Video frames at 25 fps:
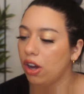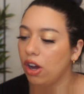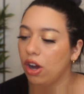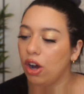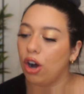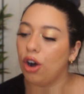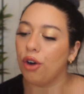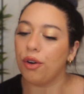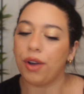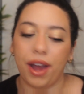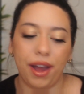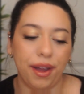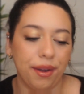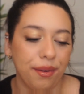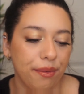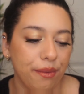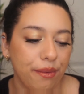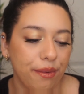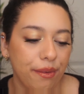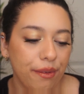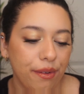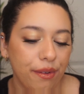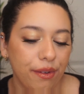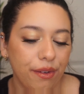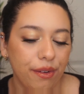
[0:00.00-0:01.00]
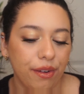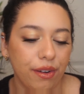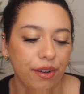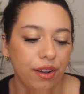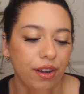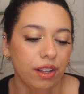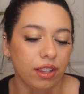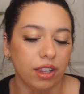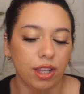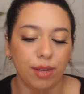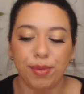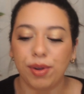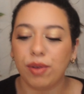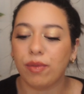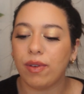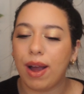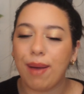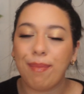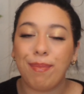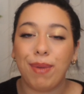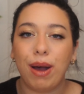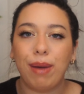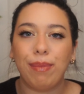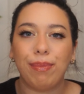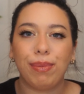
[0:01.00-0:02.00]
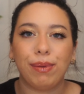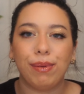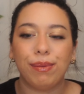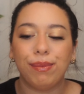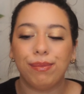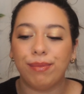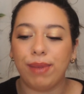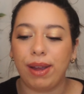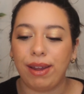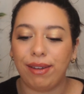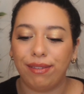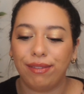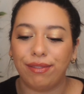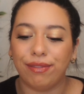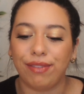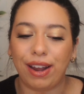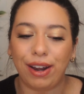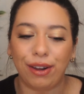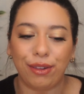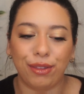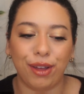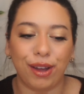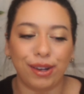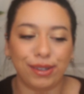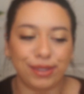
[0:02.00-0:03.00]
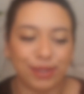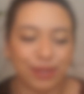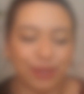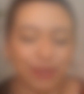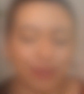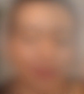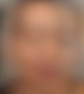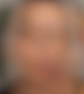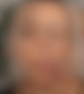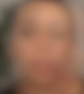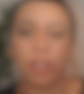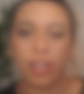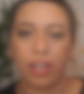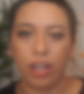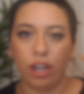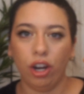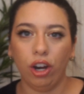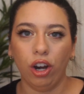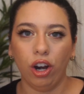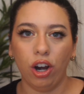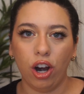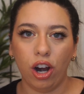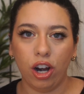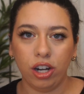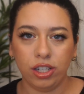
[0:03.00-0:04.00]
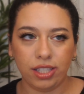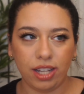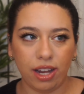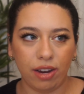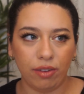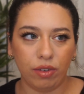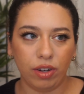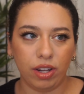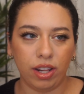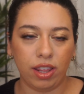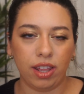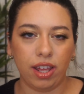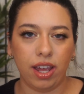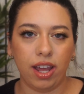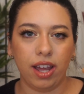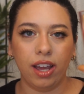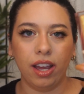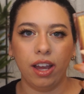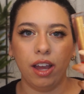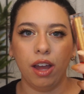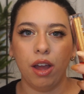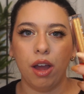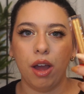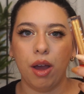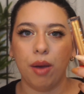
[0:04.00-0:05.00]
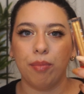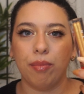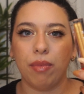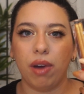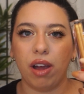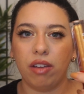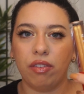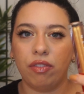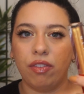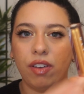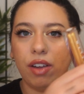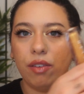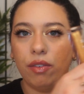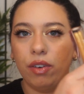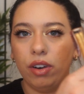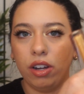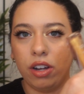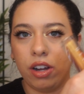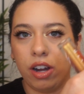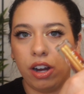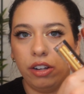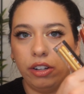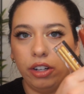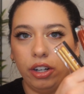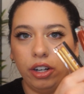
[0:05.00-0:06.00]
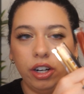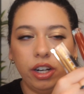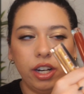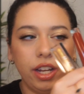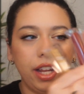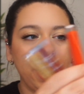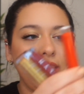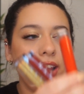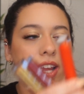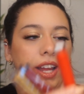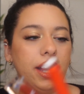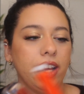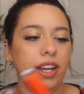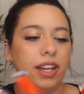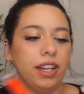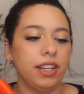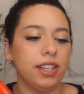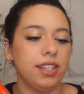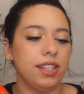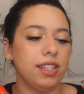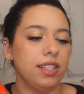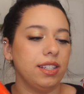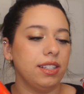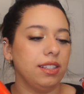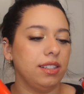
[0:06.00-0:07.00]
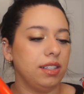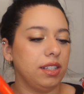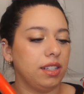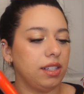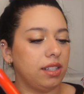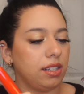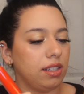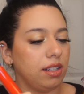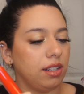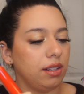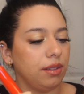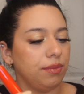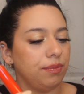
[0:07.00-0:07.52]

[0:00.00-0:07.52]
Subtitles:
Okay, let me wrap up my final thoughts. Here is everything. My favorite color is